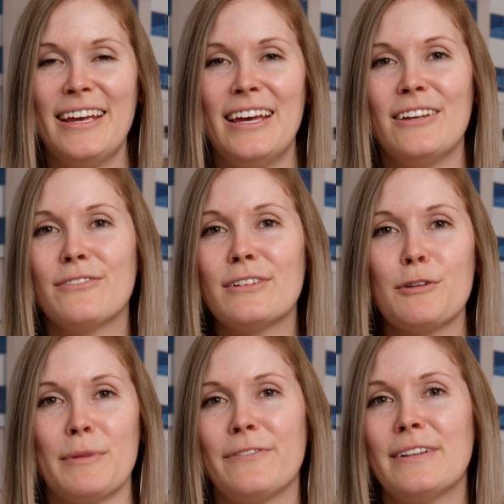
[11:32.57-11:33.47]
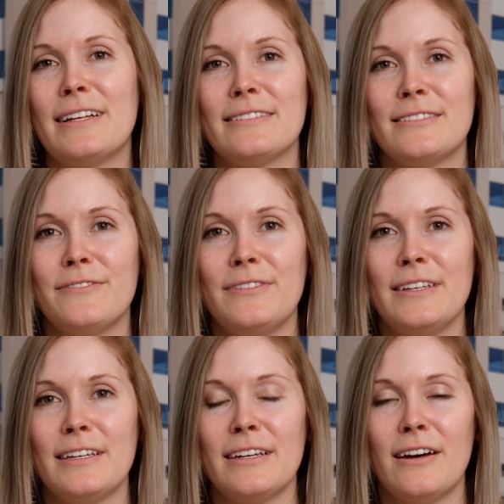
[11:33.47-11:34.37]
And really my
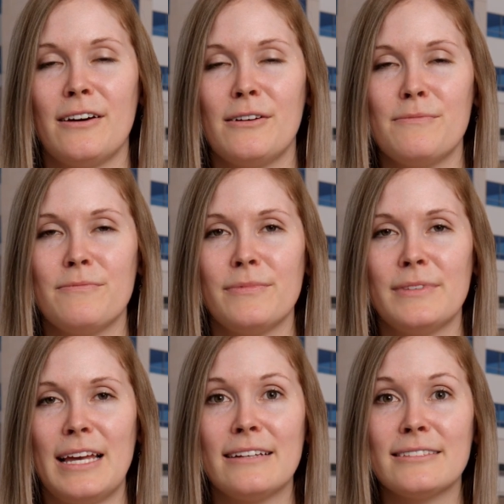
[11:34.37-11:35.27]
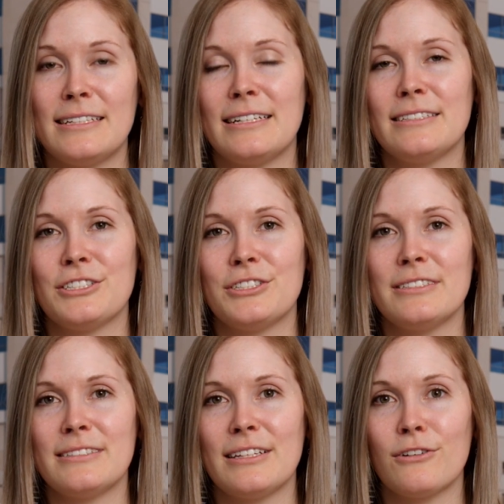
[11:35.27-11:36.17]
philosophy as a dietitian
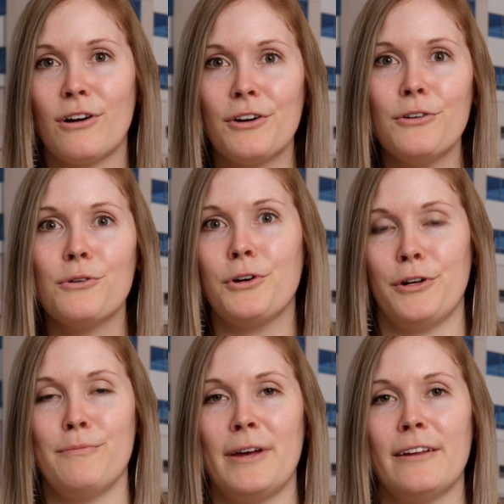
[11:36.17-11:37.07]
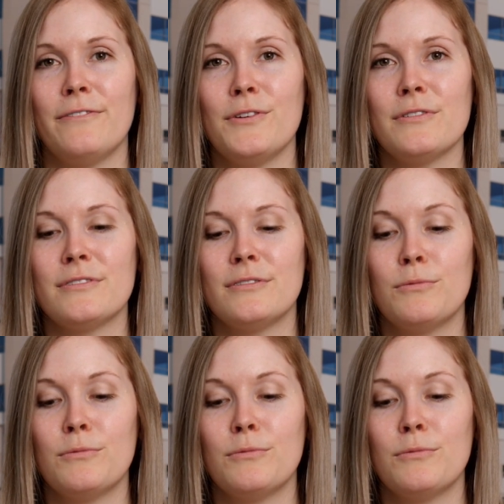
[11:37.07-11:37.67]
is that there are no good and bad foods.